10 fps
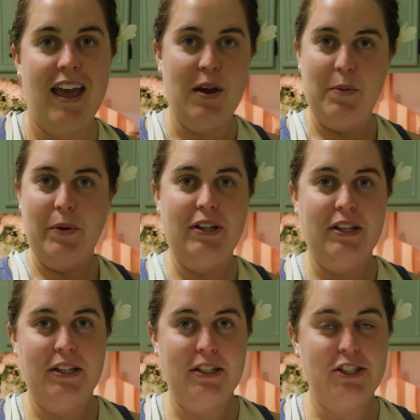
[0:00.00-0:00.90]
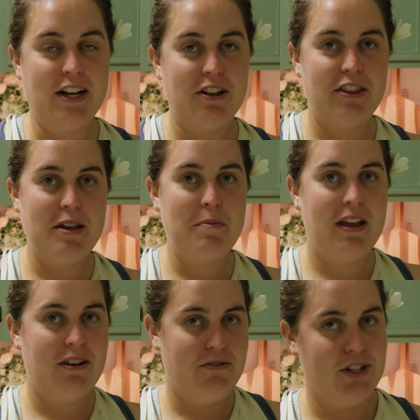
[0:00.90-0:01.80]
And we'll check on them
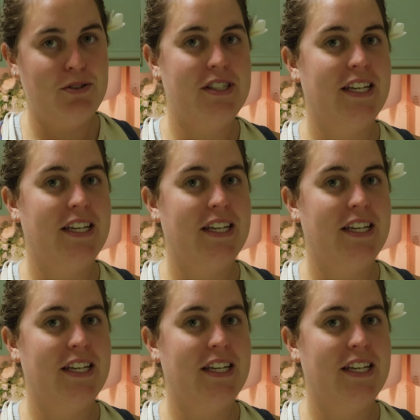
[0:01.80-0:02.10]
and reduce